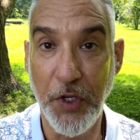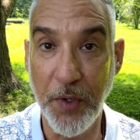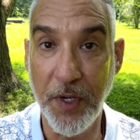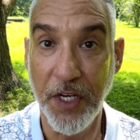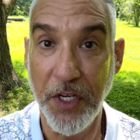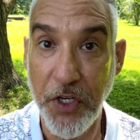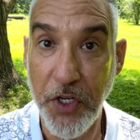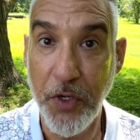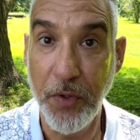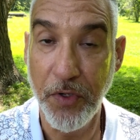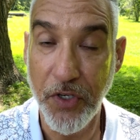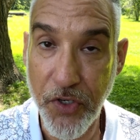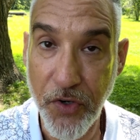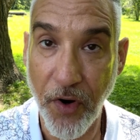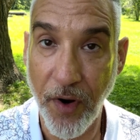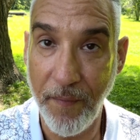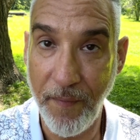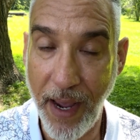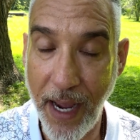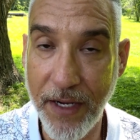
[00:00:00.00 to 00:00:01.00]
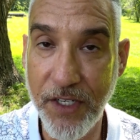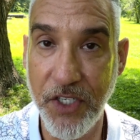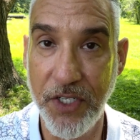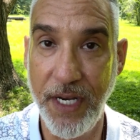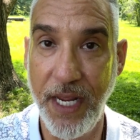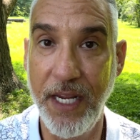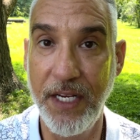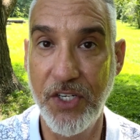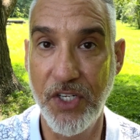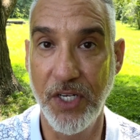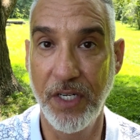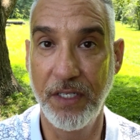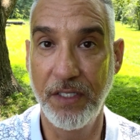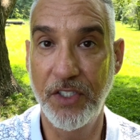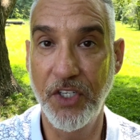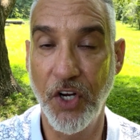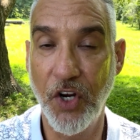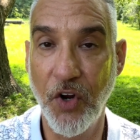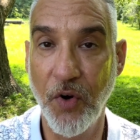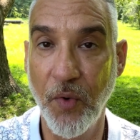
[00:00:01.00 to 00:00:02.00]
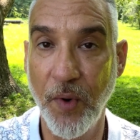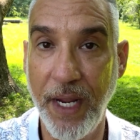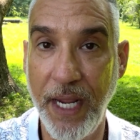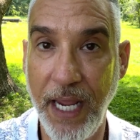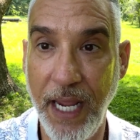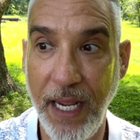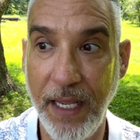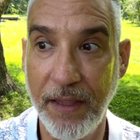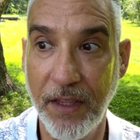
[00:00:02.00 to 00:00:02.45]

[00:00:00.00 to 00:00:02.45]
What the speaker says: you can use your imagination to create